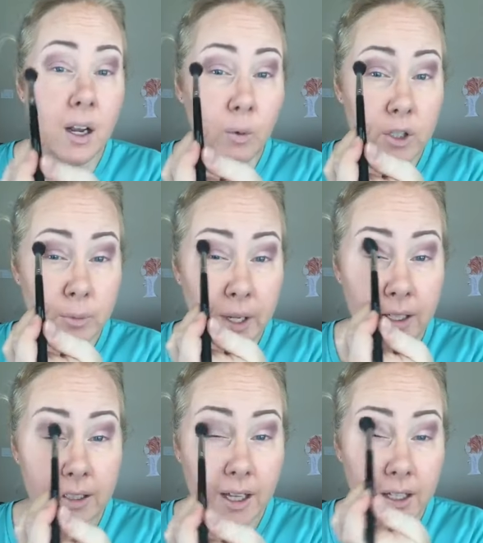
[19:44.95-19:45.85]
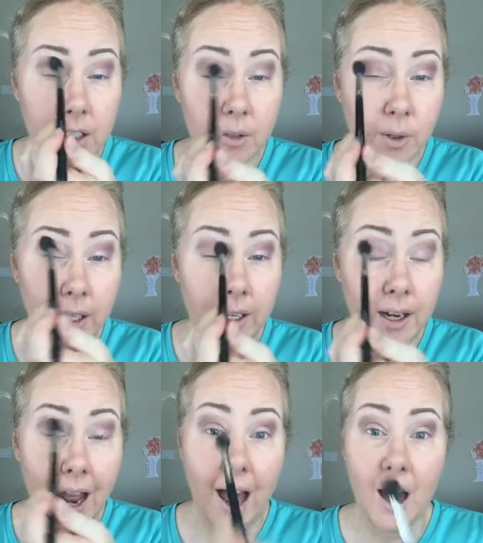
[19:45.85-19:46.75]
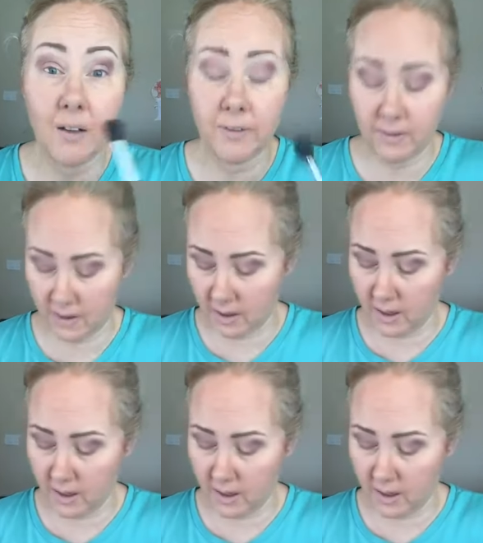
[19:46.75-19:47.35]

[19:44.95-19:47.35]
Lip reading: which means that you only need half